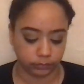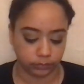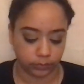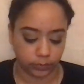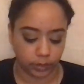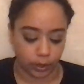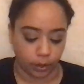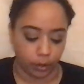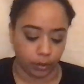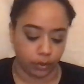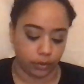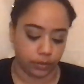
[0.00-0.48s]

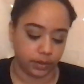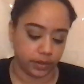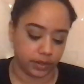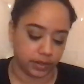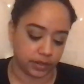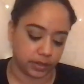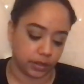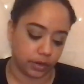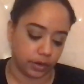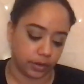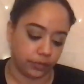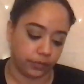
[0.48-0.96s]
Oh, this
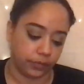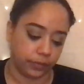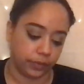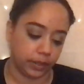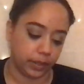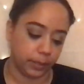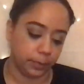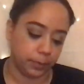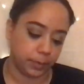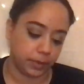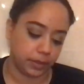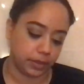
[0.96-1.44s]
card
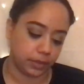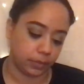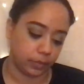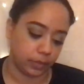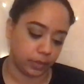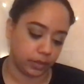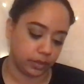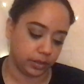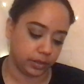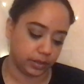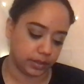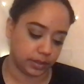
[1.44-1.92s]
flipped.
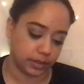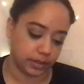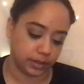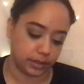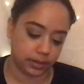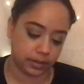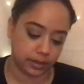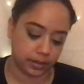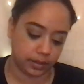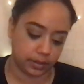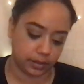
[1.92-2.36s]
Where is it?